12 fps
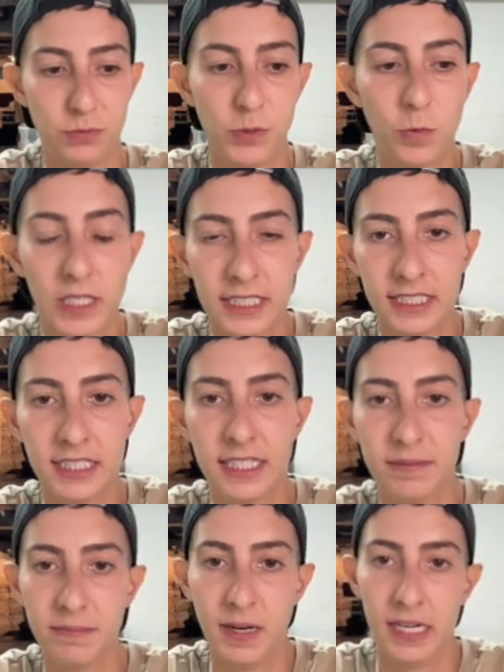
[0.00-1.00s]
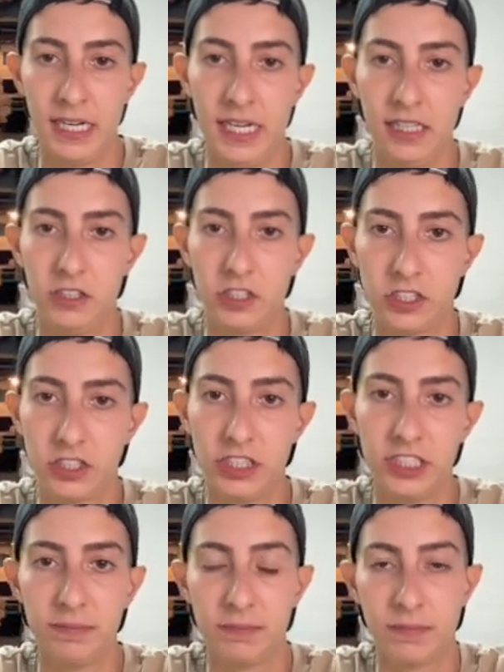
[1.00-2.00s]
we wanted it. It looks
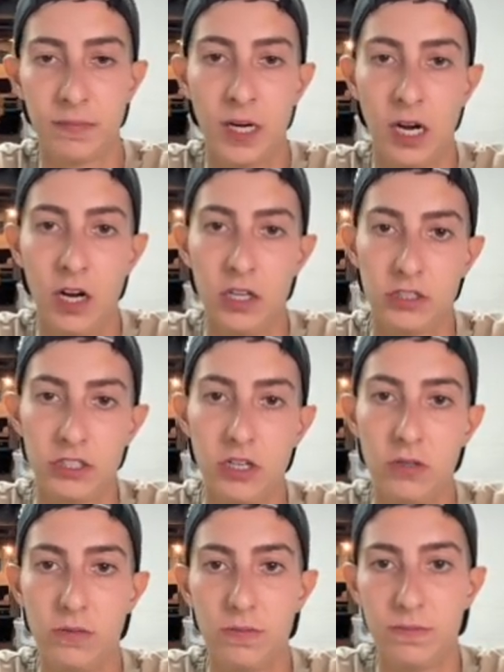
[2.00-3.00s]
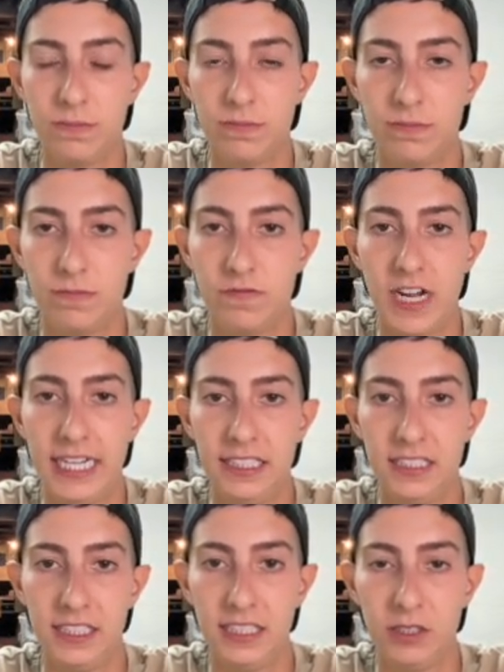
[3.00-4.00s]
good. So
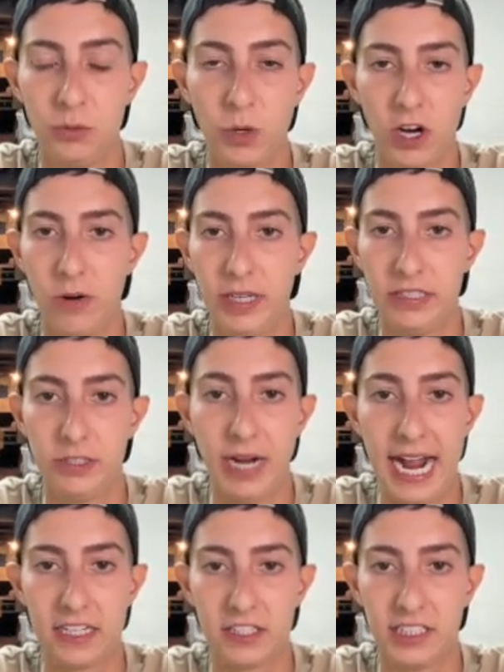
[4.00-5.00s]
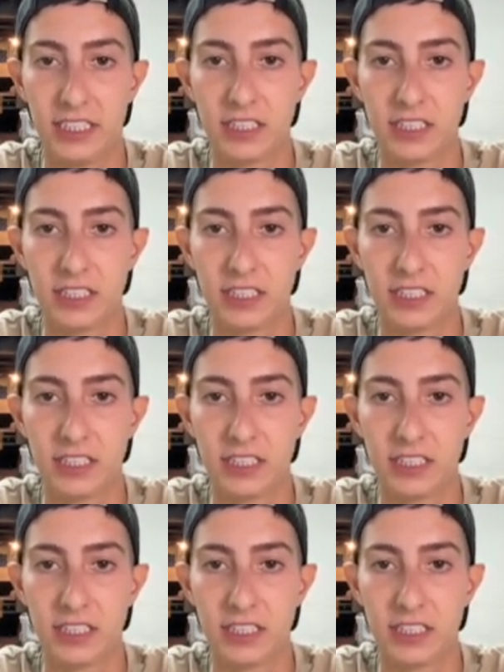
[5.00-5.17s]
finally, we're going to actually